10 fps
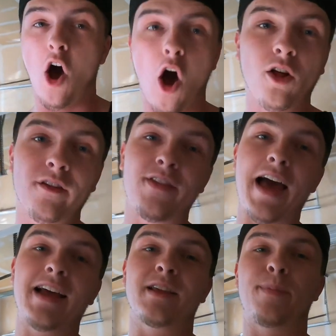All of
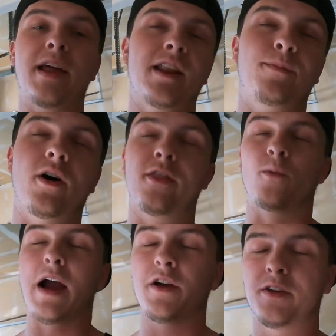that, depending upon the
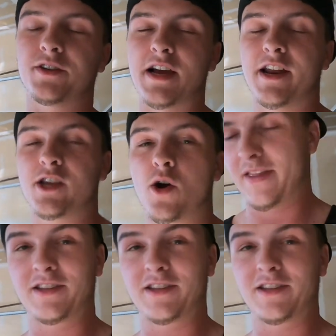route you decide to go,